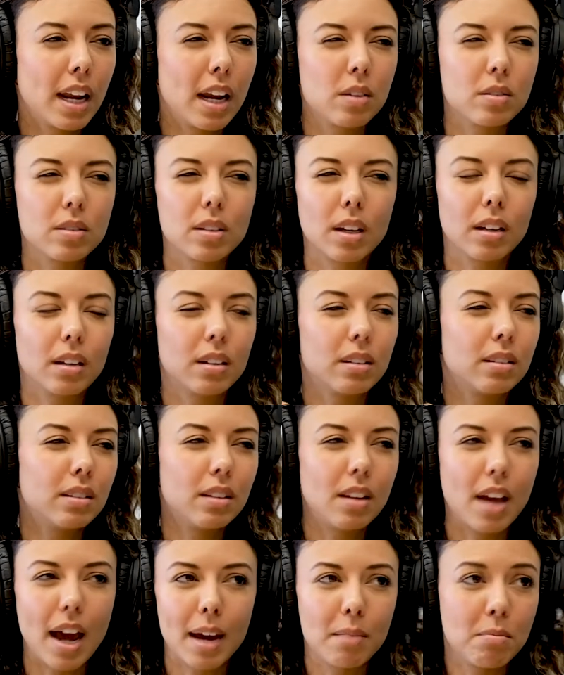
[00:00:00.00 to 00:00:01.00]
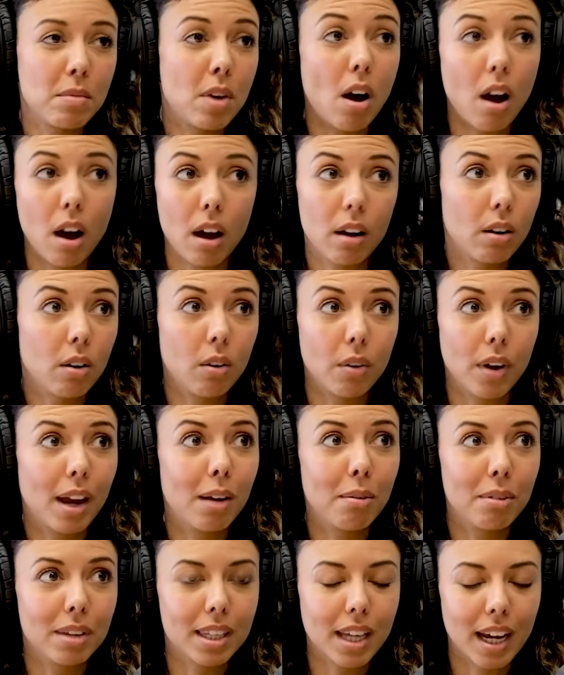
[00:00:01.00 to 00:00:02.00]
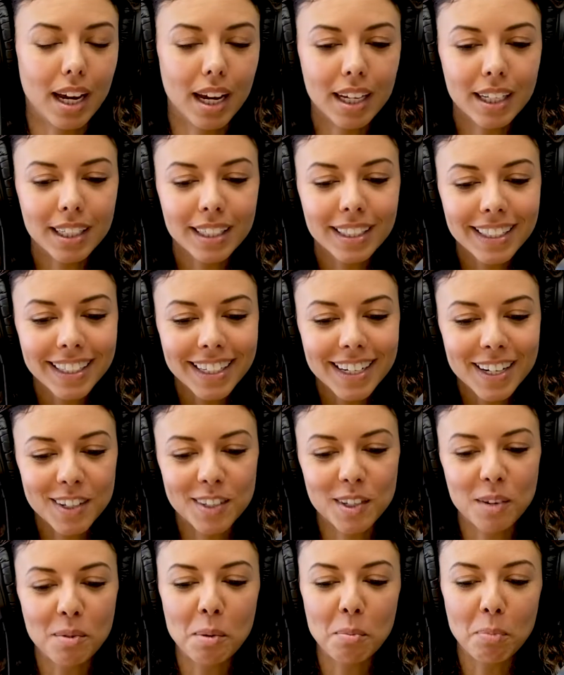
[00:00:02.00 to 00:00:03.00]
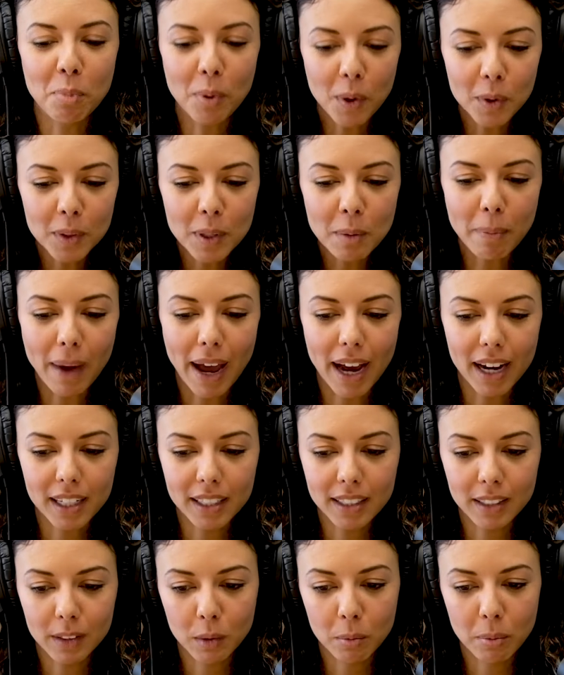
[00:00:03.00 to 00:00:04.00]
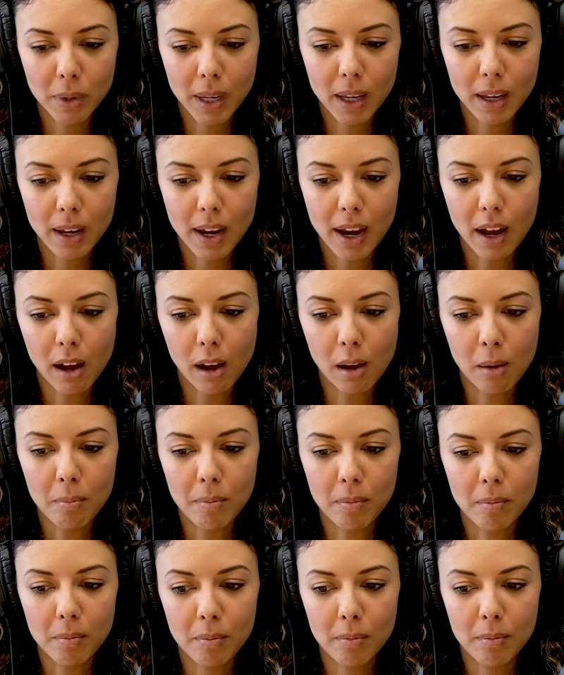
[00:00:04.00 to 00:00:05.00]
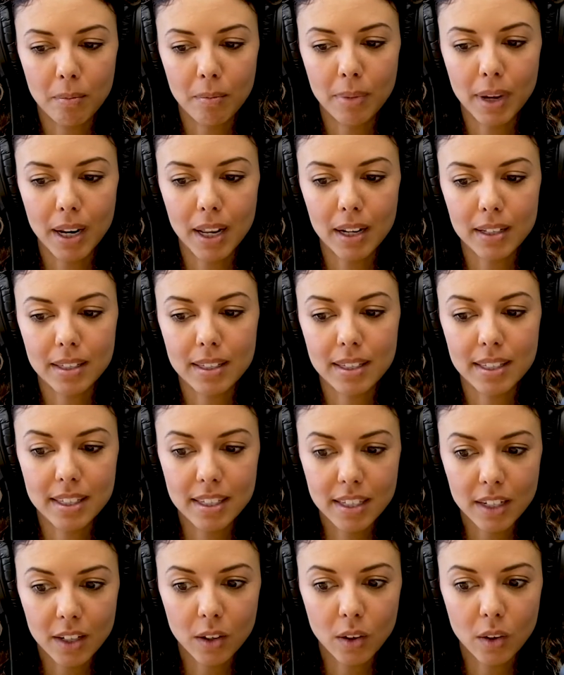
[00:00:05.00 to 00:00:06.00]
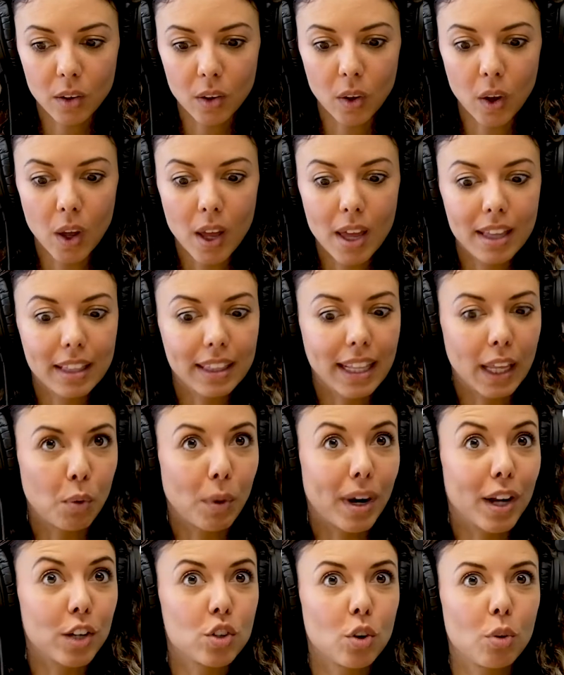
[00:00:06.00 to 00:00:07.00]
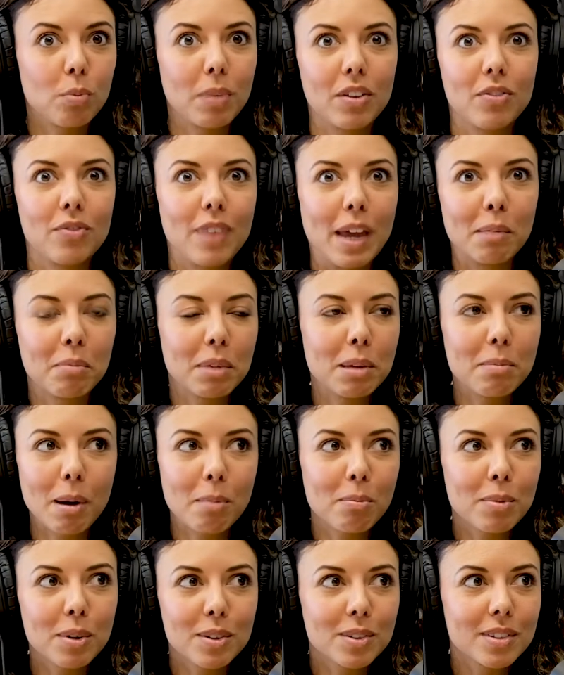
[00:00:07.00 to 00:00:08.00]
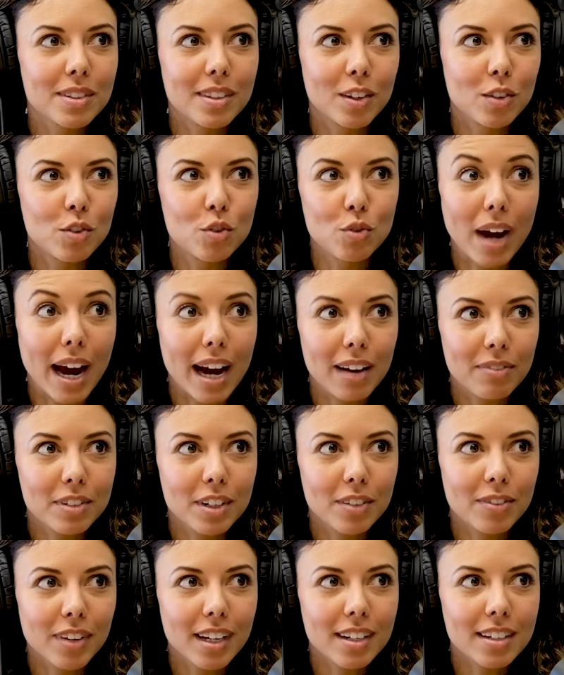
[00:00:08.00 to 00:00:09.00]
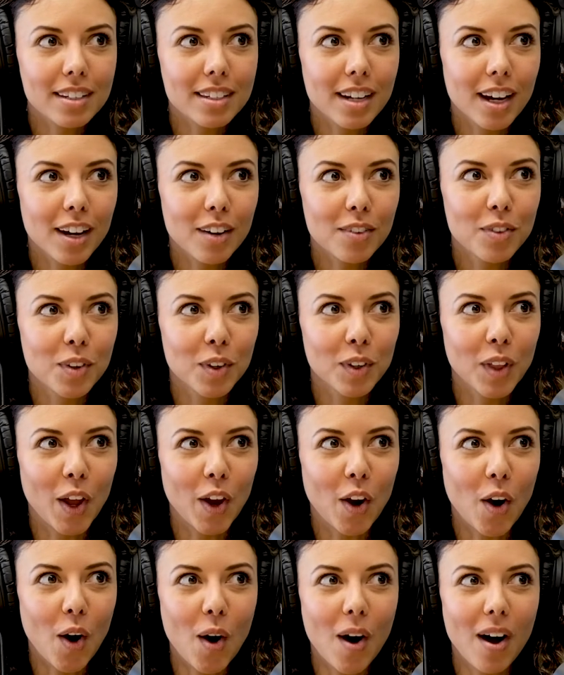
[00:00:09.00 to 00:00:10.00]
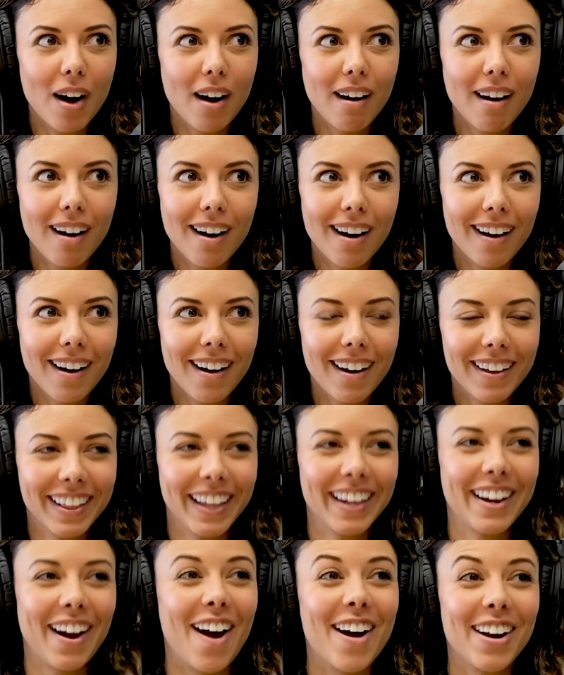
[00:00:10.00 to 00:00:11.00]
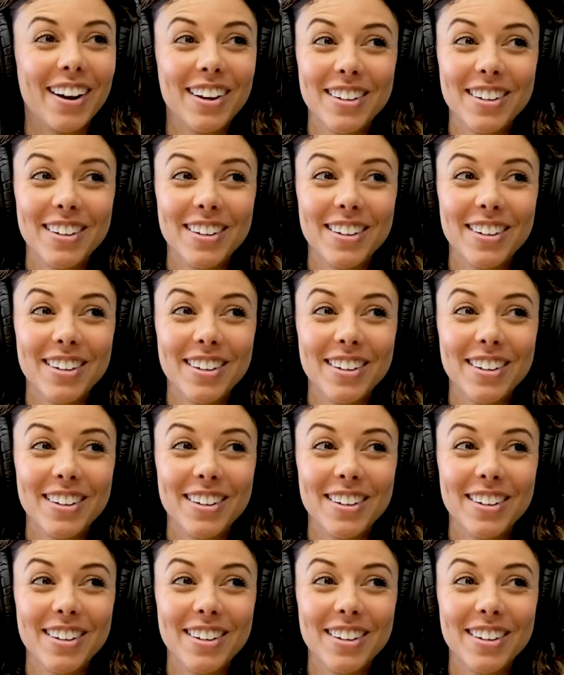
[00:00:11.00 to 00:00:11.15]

And I was like, I'm not okay with that. So we pulled it back a little bit. But still, like, when I showed my family members the draft of it and stuff, they're like, are